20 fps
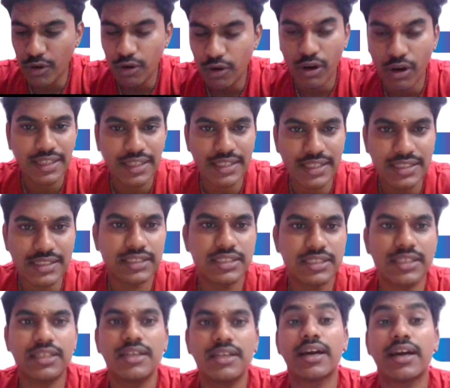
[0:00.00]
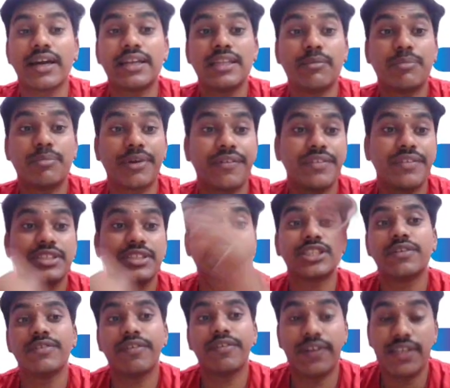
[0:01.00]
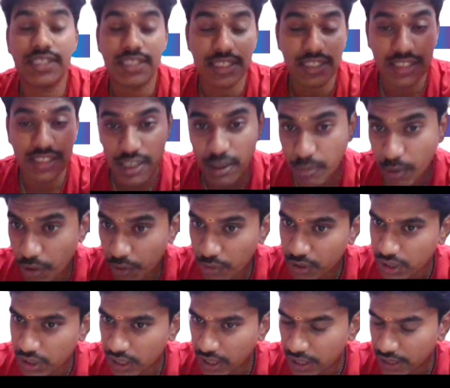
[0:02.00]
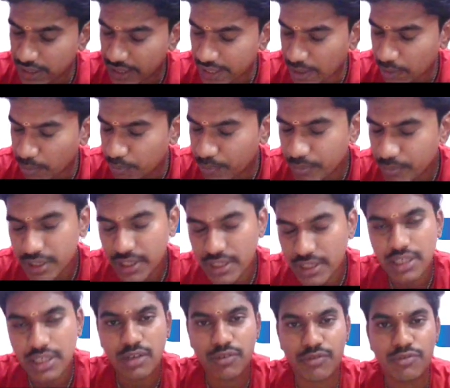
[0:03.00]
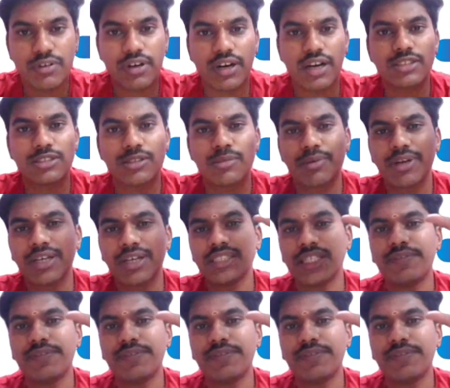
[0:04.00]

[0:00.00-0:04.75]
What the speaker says: In this session, in the previous session, we were discussing about the method of transfer pricing.